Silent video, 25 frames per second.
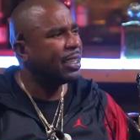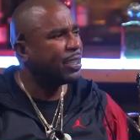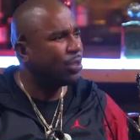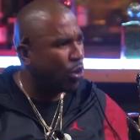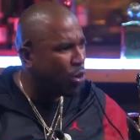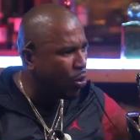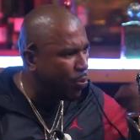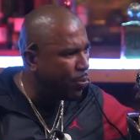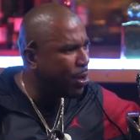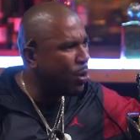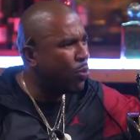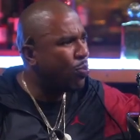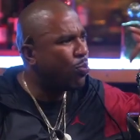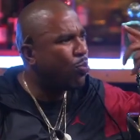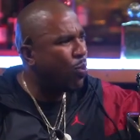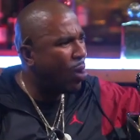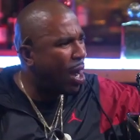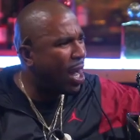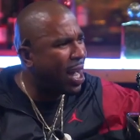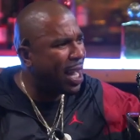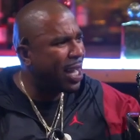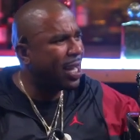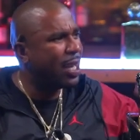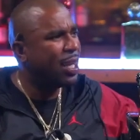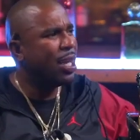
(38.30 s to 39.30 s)
I, told I me
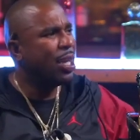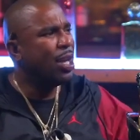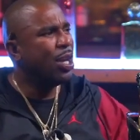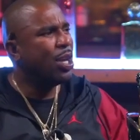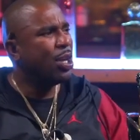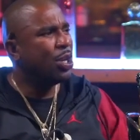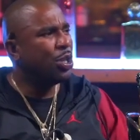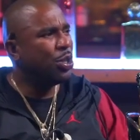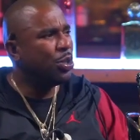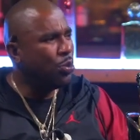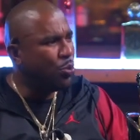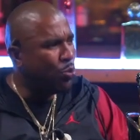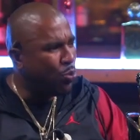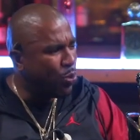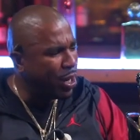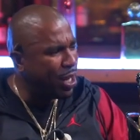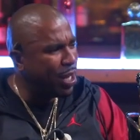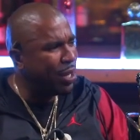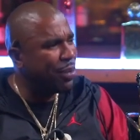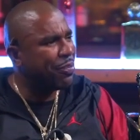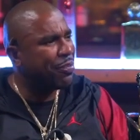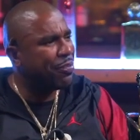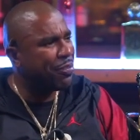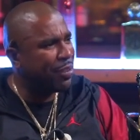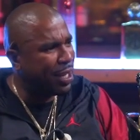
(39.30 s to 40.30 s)
why you wearing
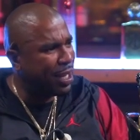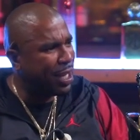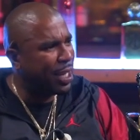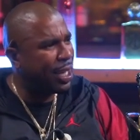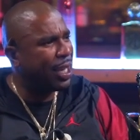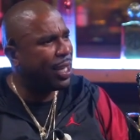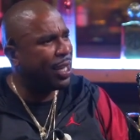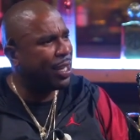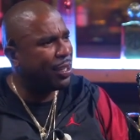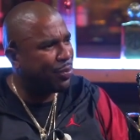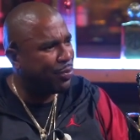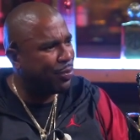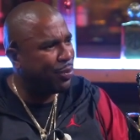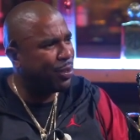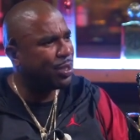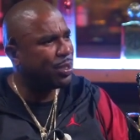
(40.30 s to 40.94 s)
my video fake games Air and I